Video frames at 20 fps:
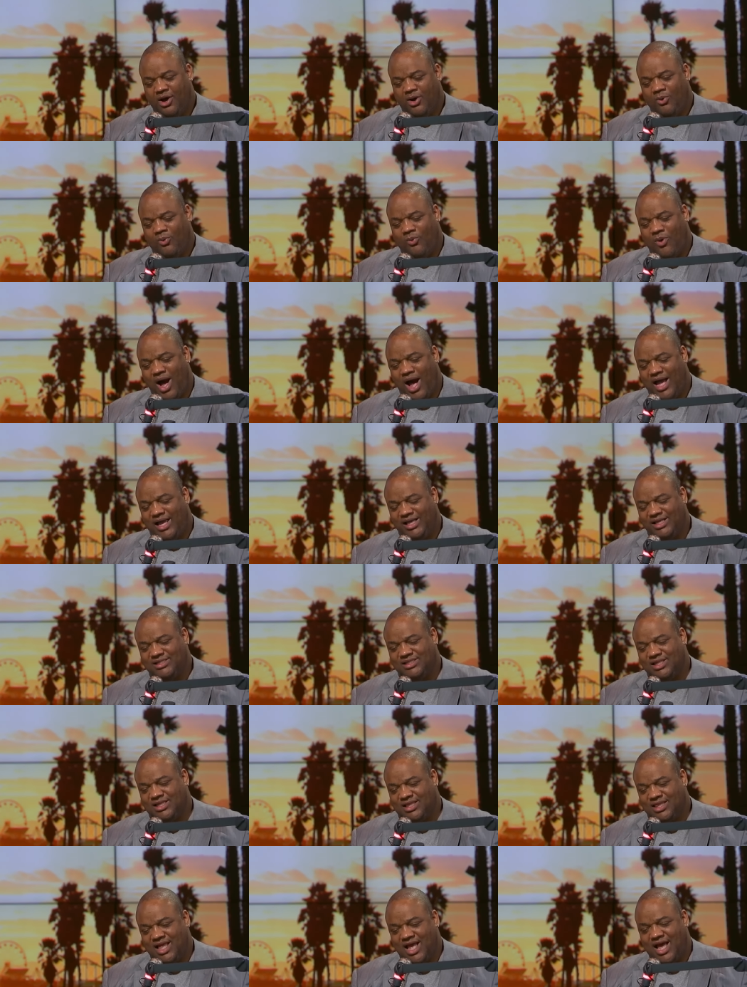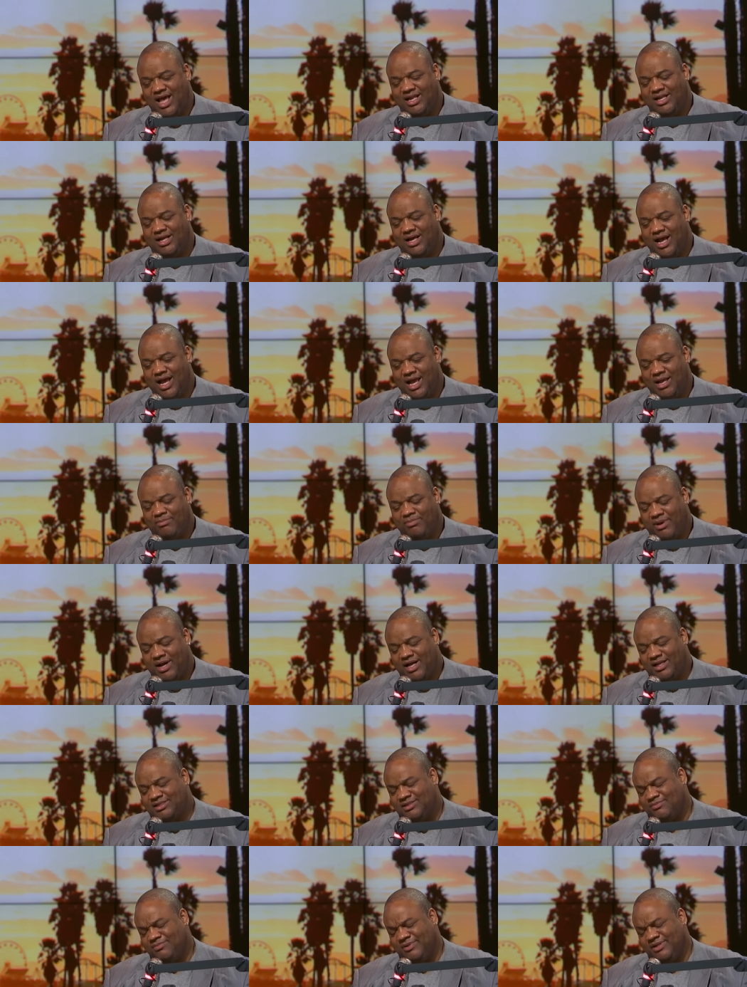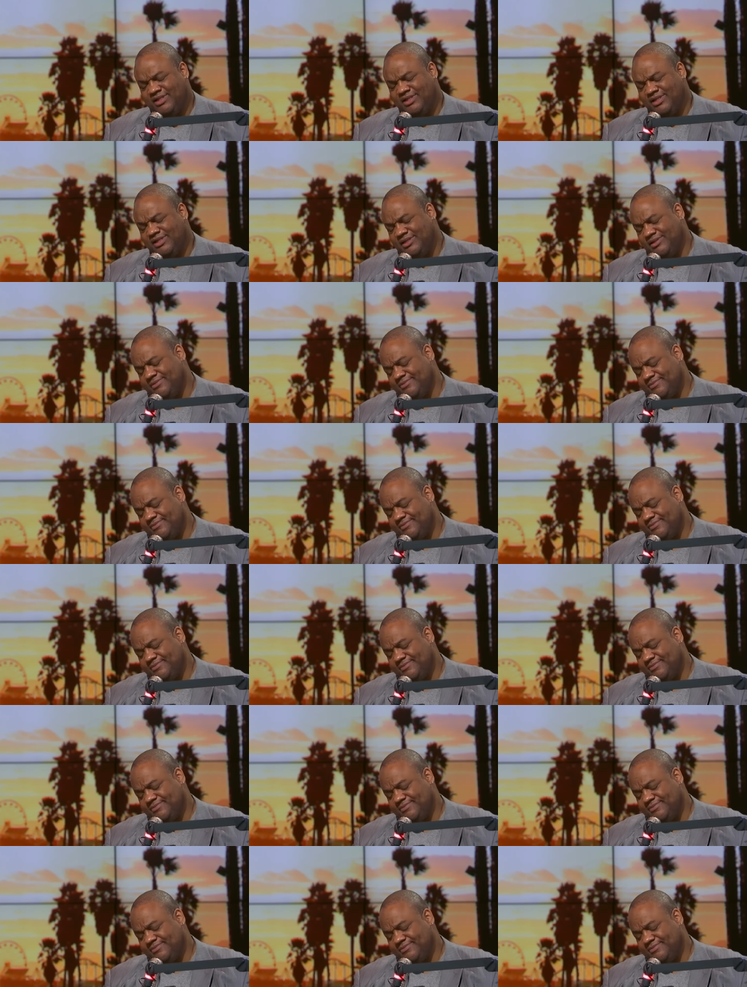Why isn't that a possibility?